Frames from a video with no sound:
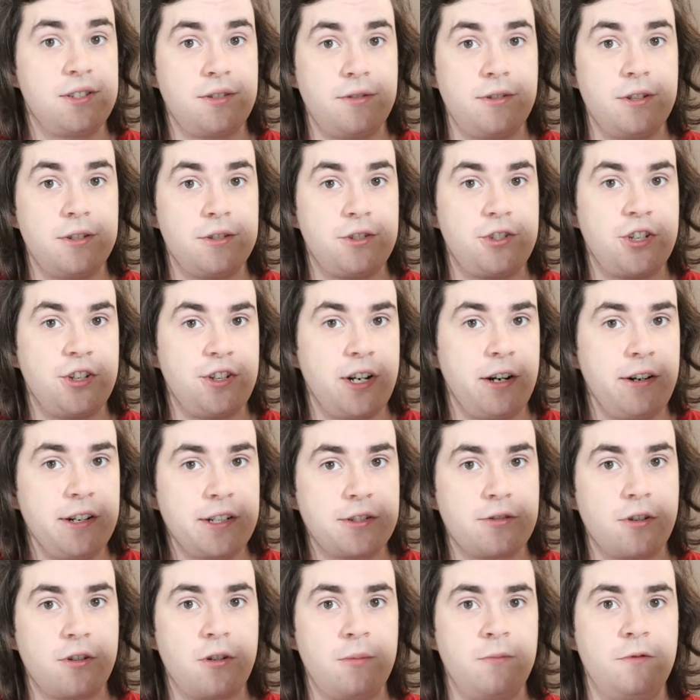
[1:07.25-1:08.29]
is the generic
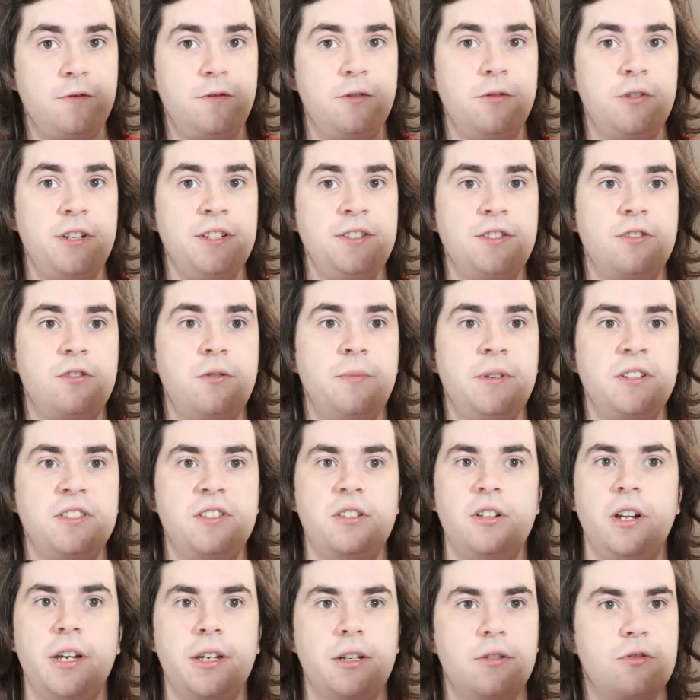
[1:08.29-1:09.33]
term for
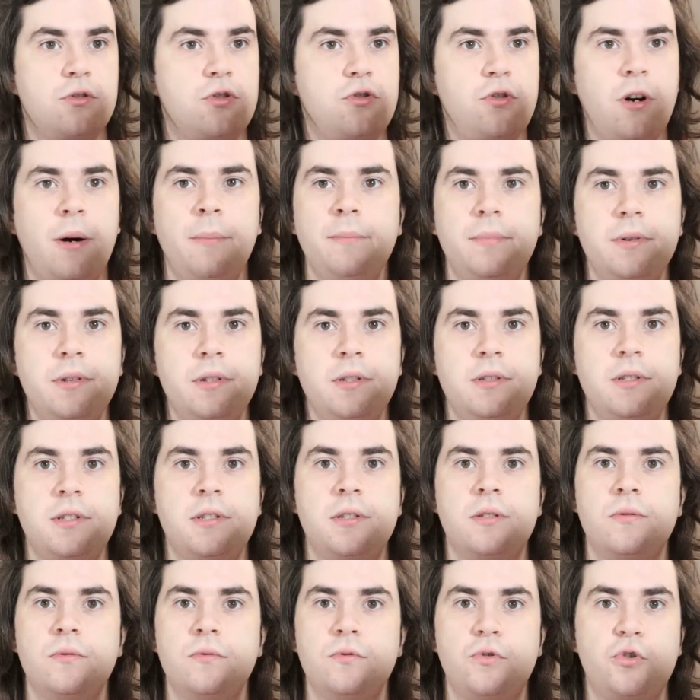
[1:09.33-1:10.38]
instruments like
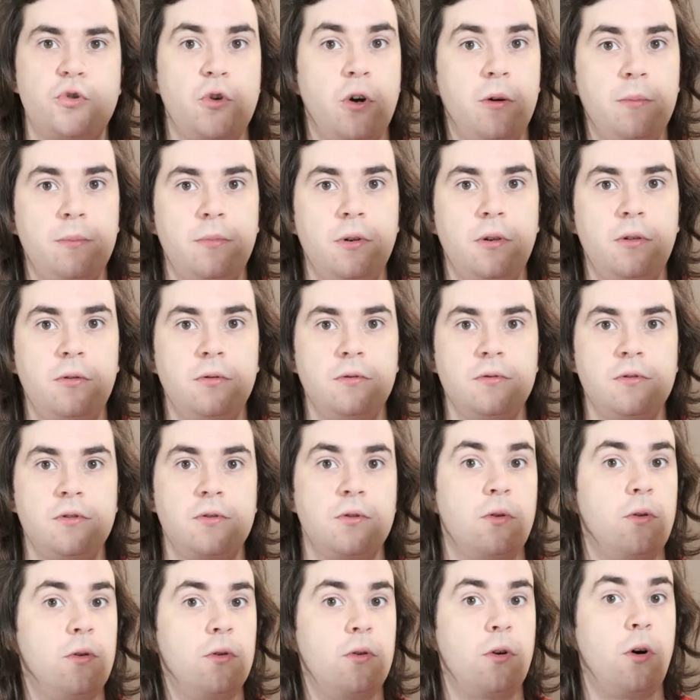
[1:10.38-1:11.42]
trumpets, trombones,
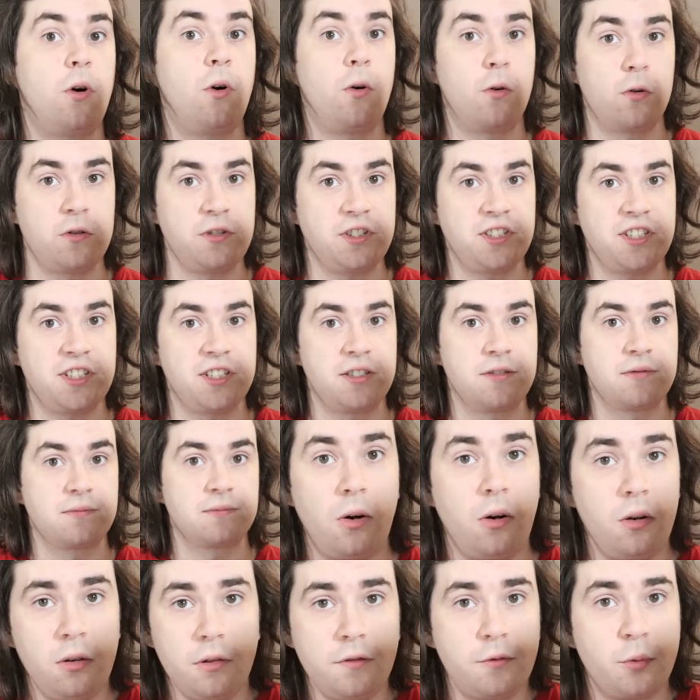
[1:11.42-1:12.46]
or horns,
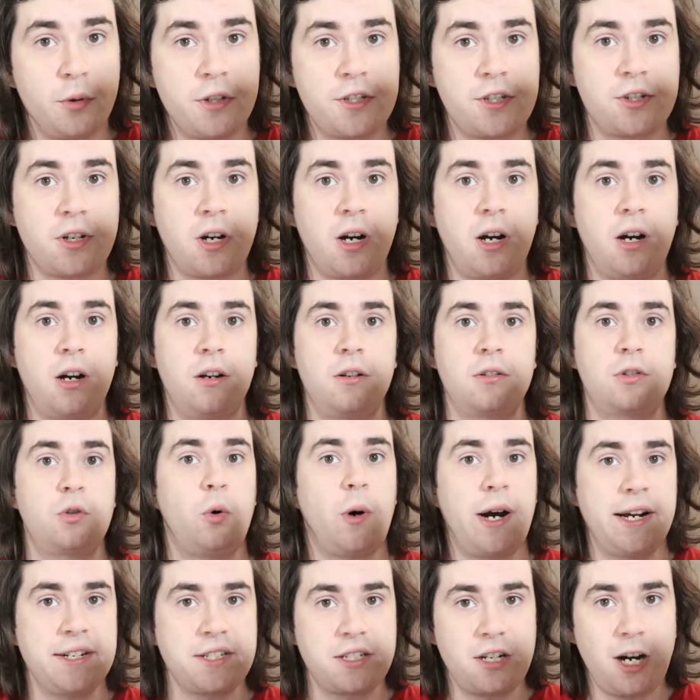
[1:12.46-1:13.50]
all of which are
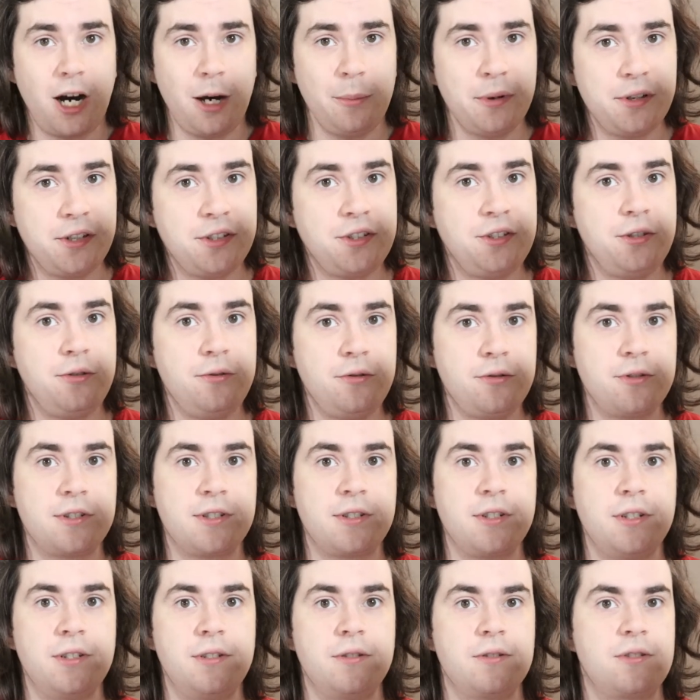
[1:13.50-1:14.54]
quite commonly used
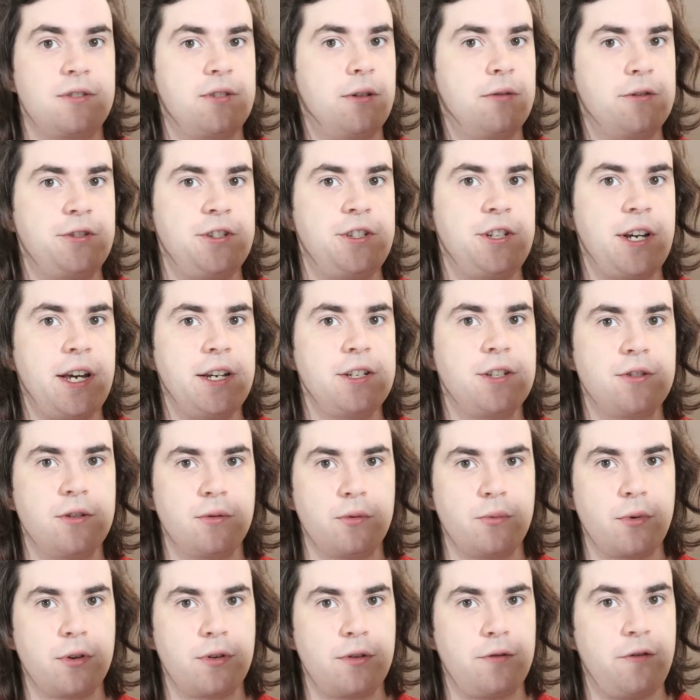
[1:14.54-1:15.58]
in
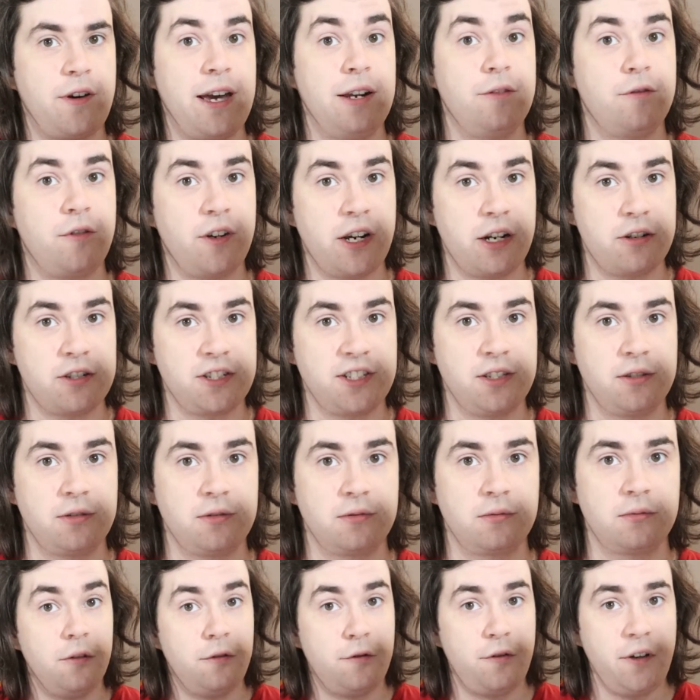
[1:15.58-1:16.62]
association with fanfares.
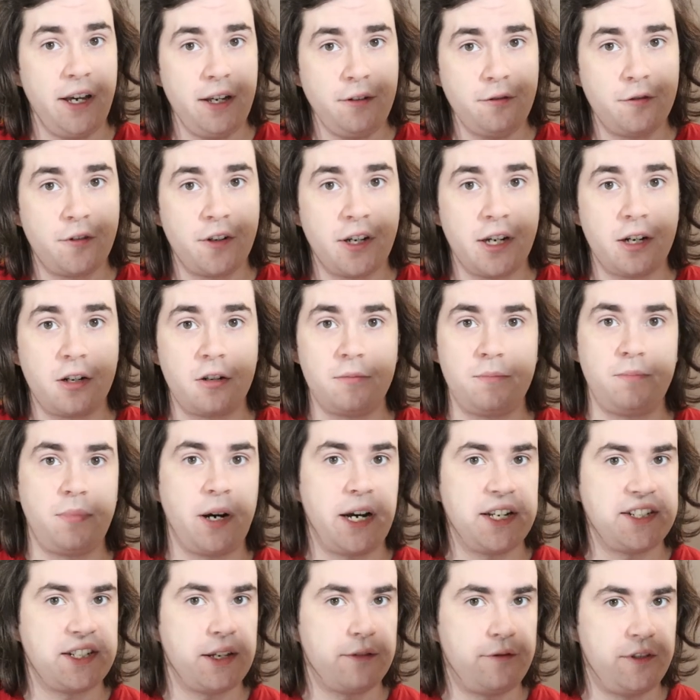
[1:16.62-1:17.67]
A fanfare,
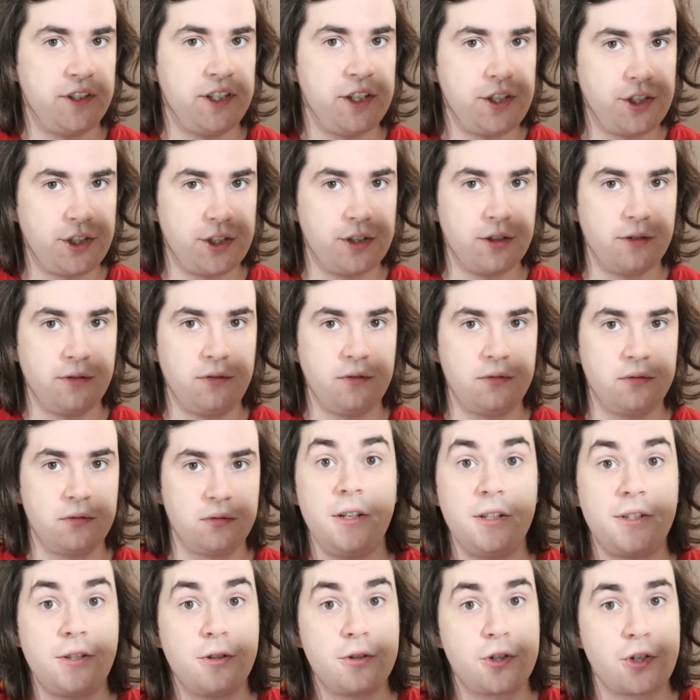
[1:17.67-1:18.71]
by definition,
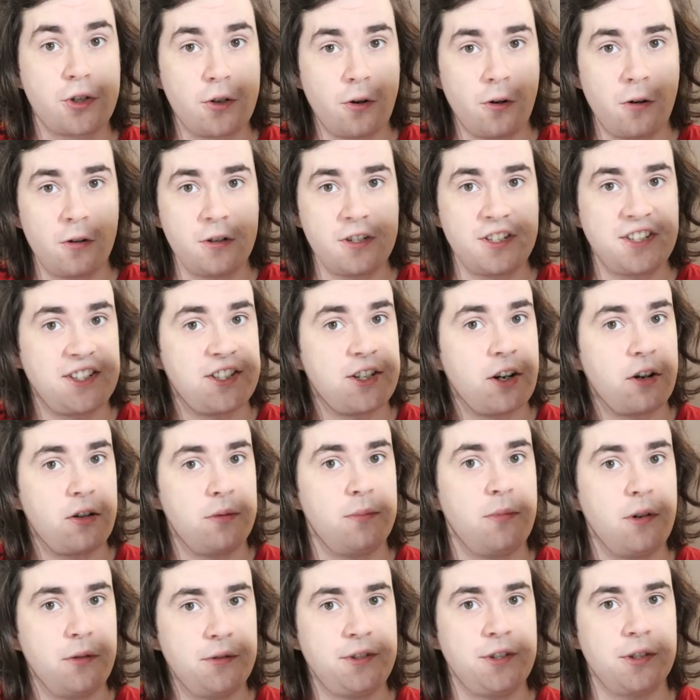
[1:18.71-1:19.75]
is a short
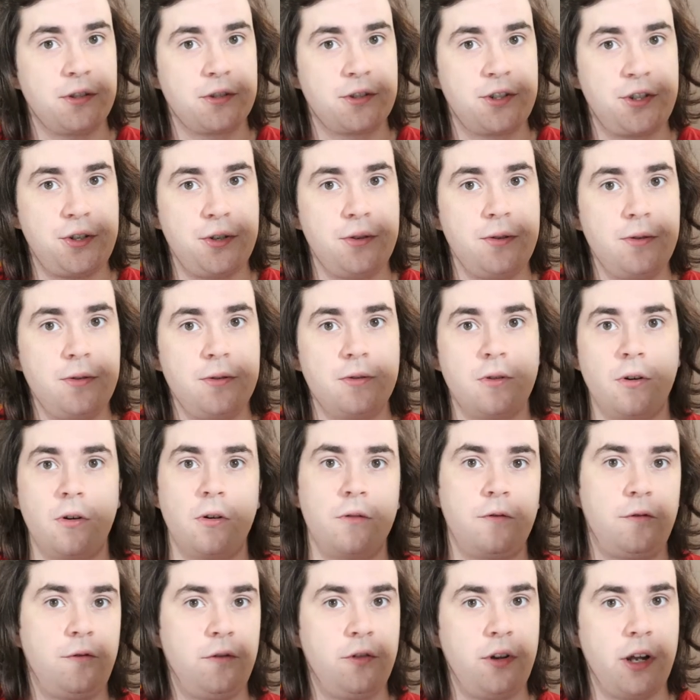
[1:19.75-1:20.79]
ceremonial tune or
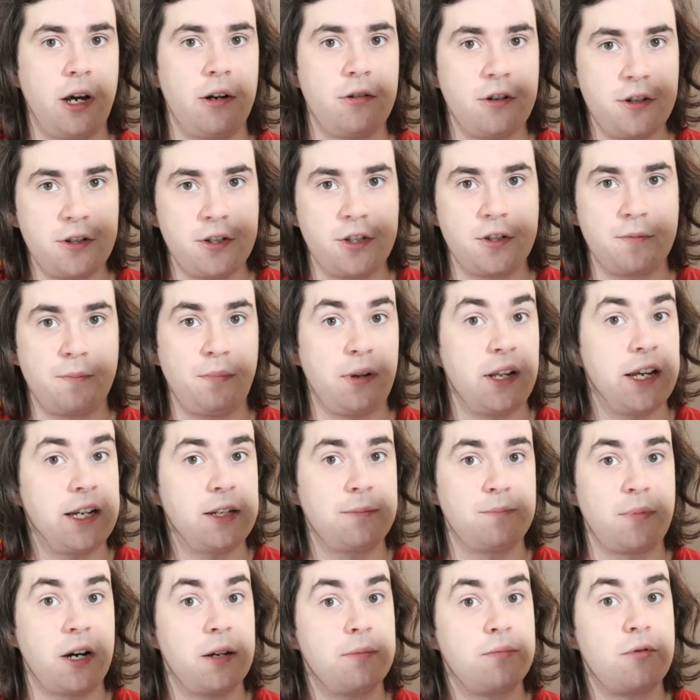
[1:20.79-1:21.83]
flourish
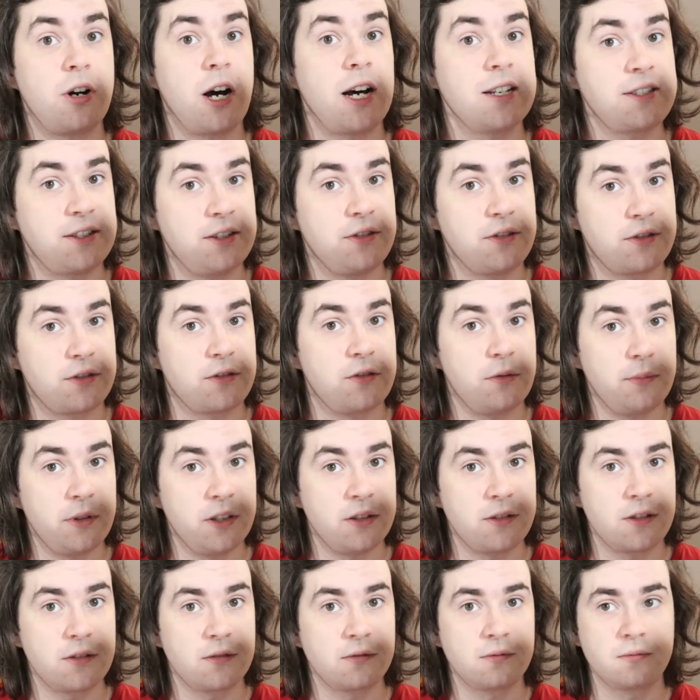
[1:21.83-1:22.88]
played by brass
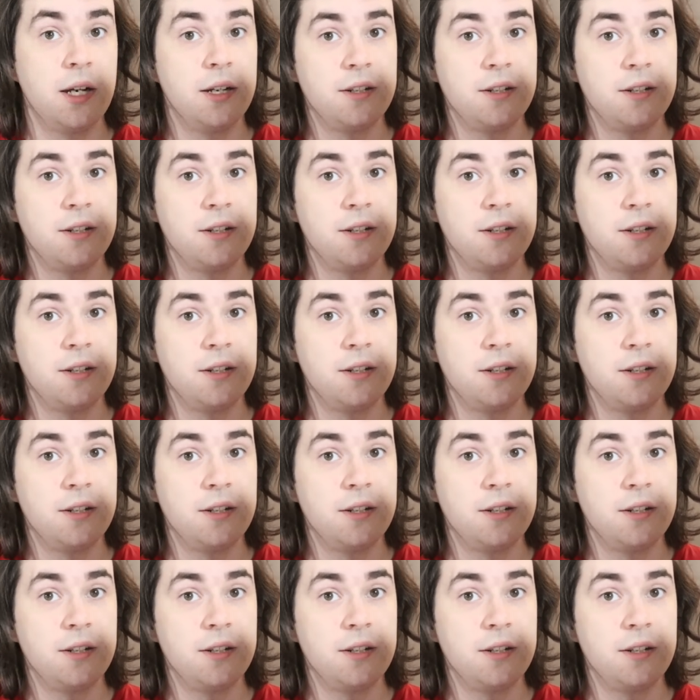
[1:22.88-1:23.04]
instruments